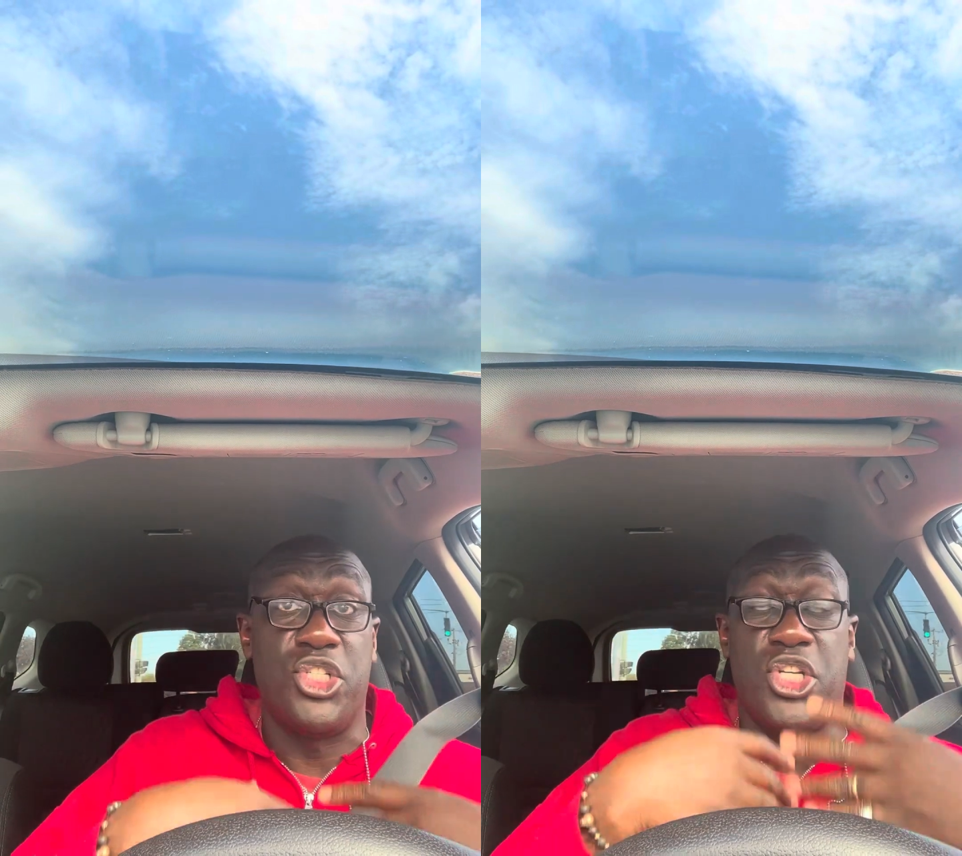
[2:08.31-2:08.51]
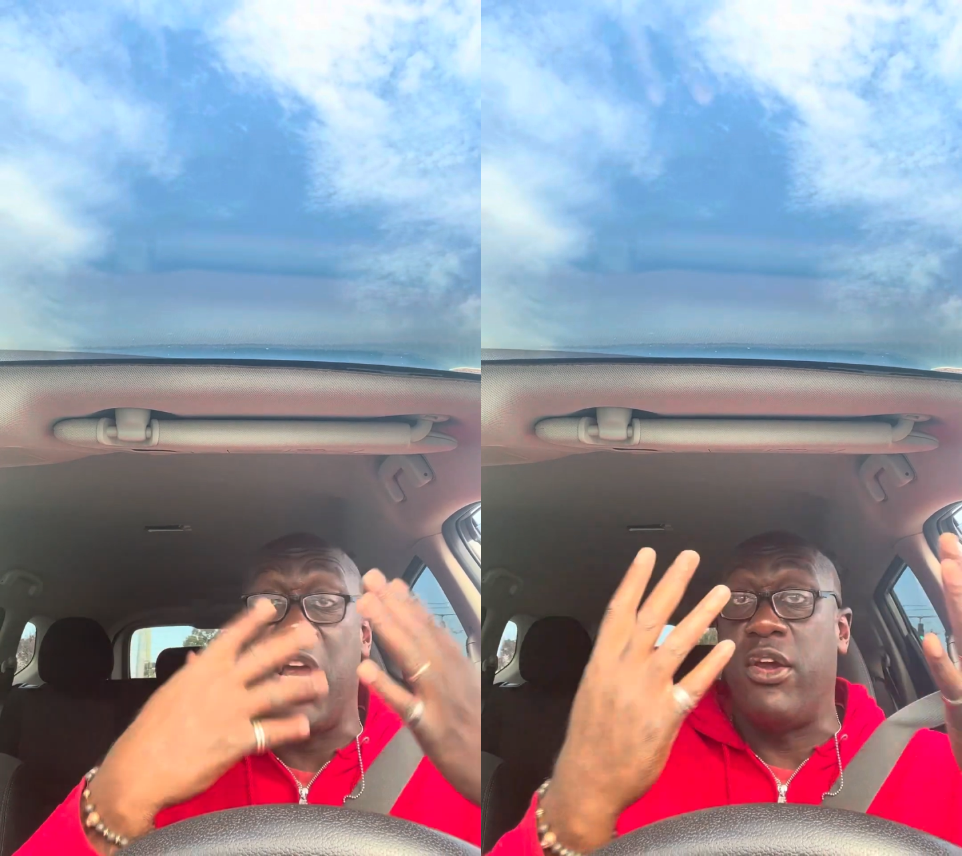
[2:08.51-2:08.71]

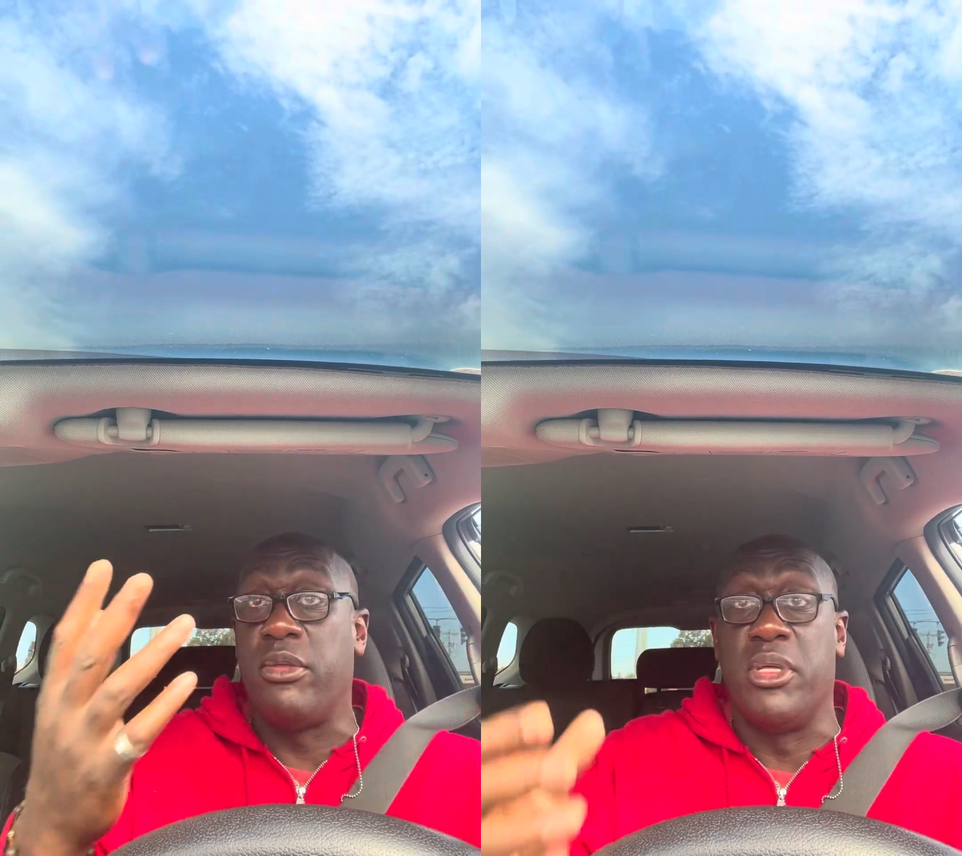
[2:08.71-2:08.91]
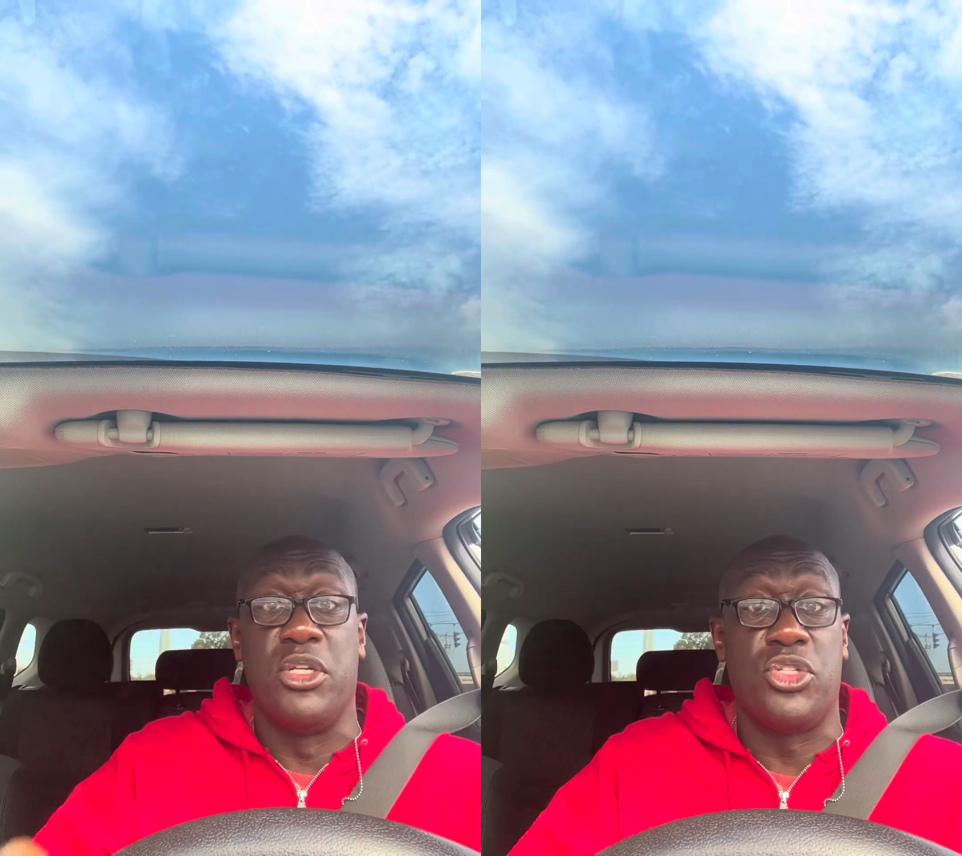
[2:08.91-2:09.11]

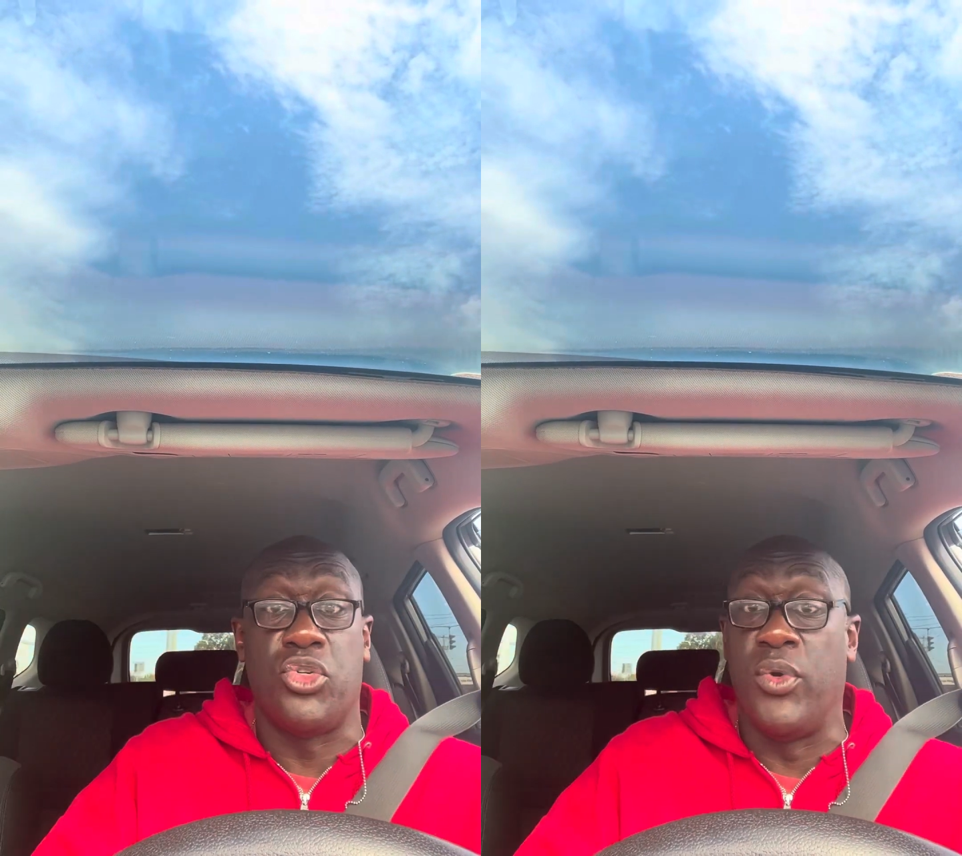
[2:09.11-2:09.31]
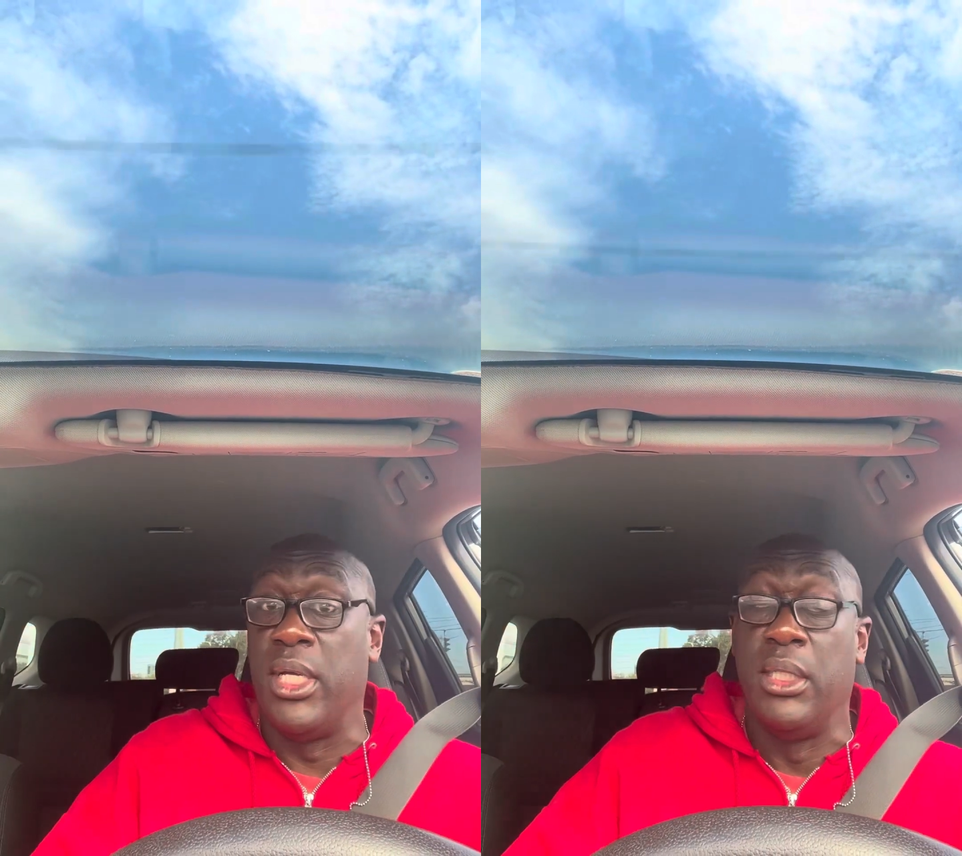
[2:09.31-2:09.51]
sharing,
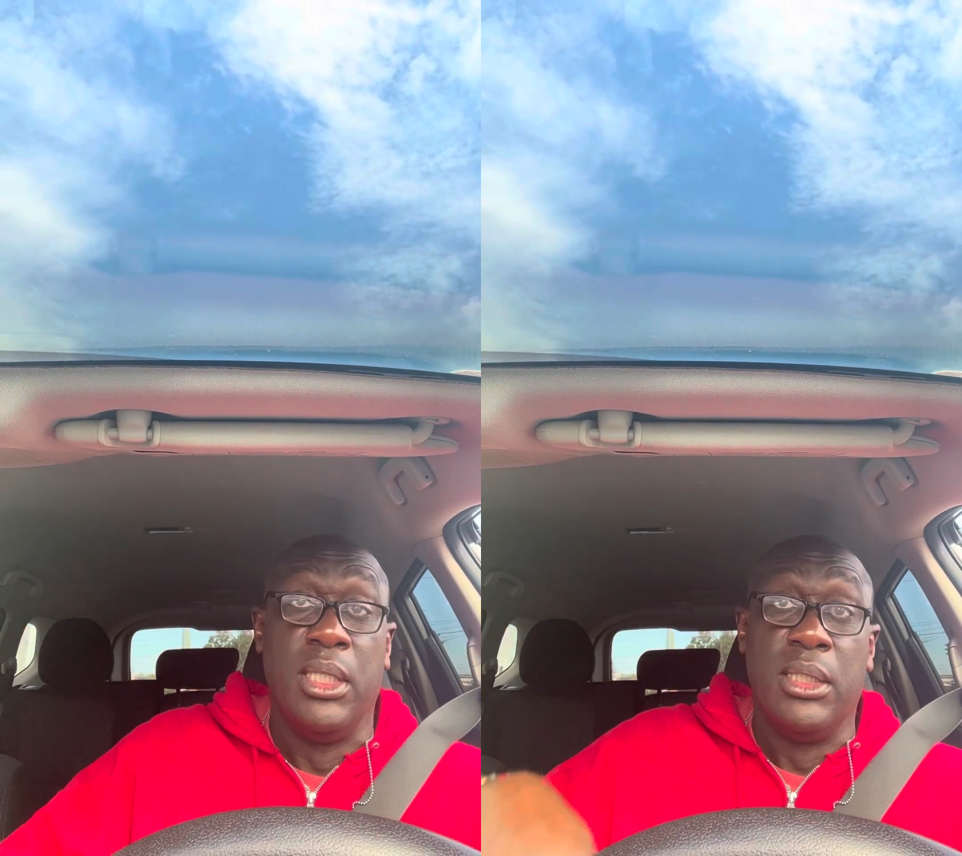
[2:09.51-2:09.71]
ministering